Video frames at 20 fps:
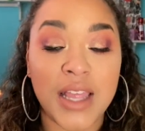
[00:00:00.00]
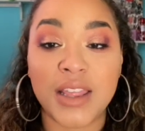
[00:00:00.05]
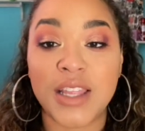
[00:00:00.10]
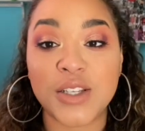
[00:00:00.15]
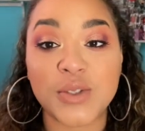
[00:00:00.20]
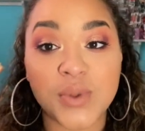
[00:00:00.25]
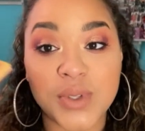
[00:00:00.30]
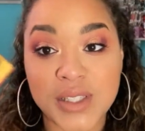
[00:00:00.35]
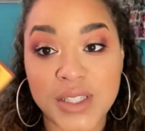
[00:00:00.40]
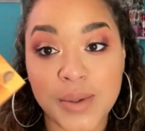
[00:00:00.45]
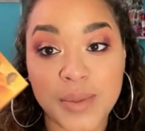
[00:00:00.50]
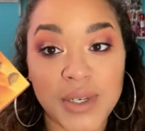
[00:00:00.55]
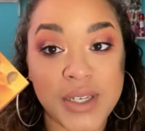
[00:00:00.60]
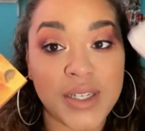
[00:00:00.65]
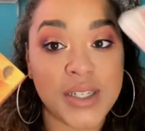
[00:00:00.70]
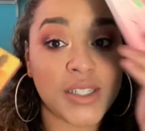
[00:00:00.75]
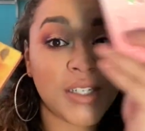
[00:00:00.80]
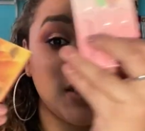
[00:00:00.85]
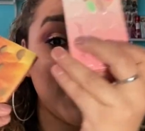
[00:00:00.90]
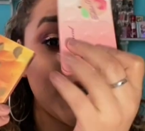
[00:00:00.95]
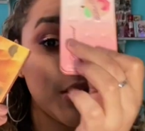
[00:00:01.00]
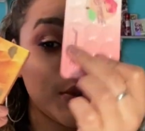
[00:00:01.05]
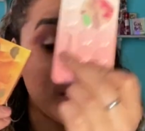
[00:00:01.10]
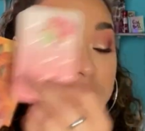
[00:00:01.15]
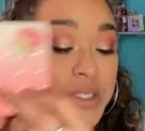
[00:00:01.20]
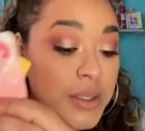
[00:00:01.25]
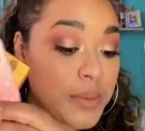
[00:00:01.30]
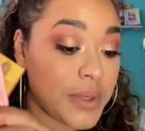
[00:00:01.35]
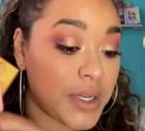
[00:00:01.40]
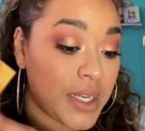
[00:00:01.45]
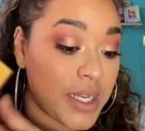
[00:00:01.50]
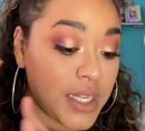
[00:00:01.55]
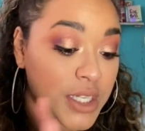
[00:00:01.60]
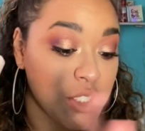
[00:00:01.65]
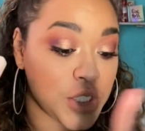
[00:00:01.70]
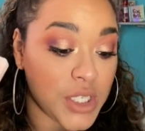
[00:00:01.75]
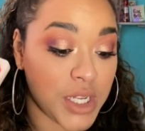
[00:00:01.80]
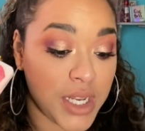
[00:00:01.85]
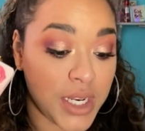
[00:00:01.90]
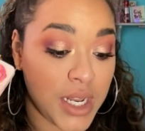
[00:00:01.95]
this one's limited edition. This one's limited
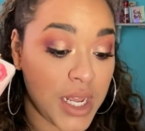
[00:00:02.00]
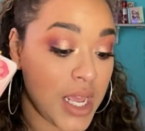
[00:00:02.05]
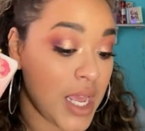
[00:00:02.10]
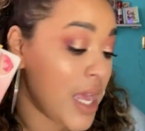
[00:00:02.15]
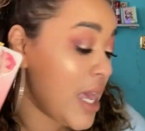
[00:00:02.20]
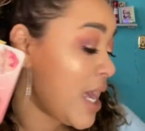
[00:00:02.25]
edition.